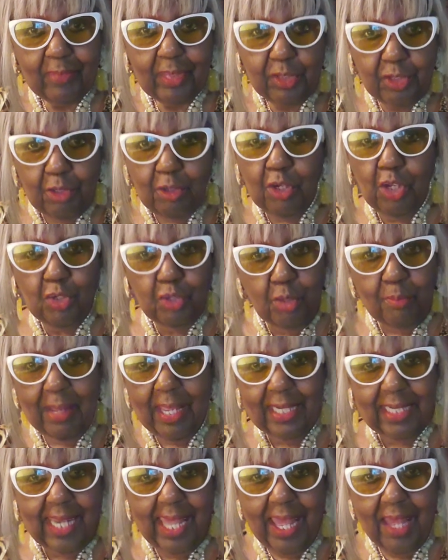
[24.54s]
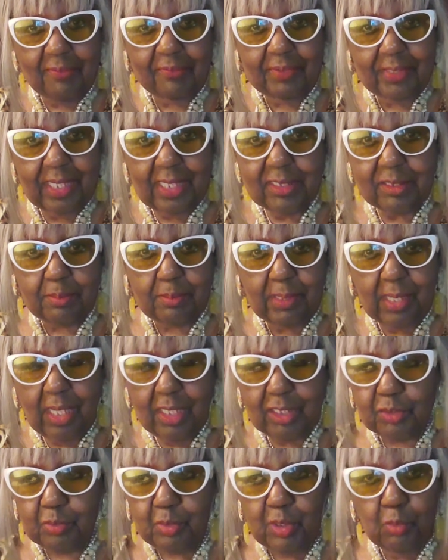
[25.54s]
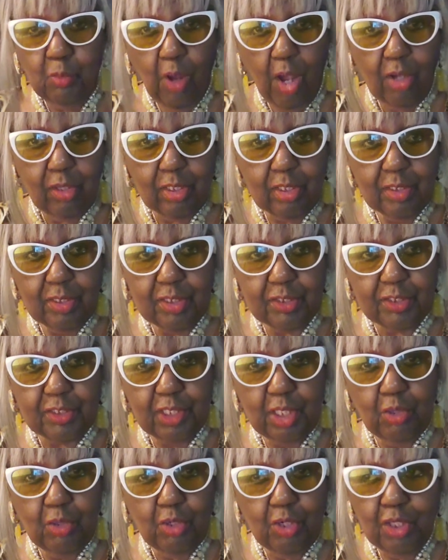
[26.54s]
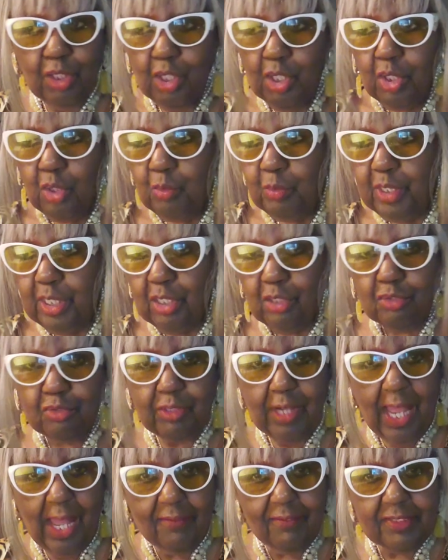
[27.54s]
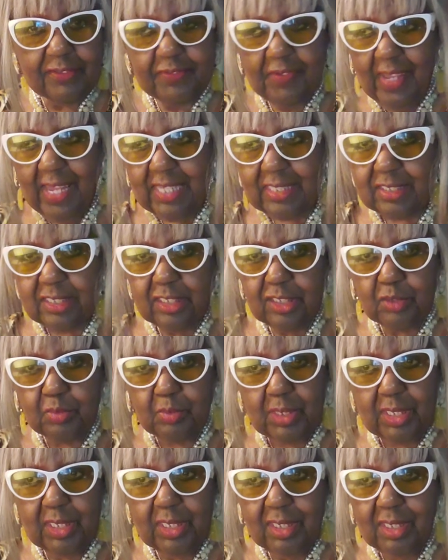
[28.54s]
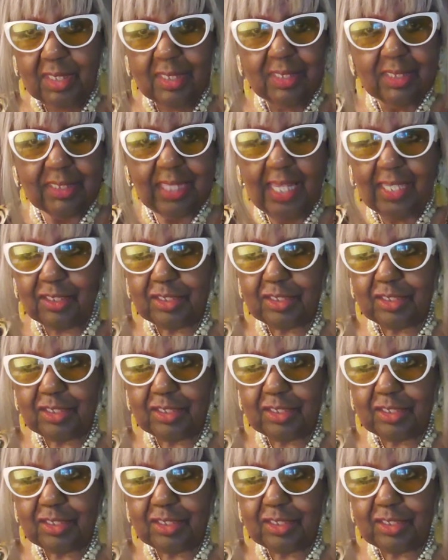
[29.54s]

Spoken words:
You may laugh at us because we walk a little slower. We don't drive as fast as we could.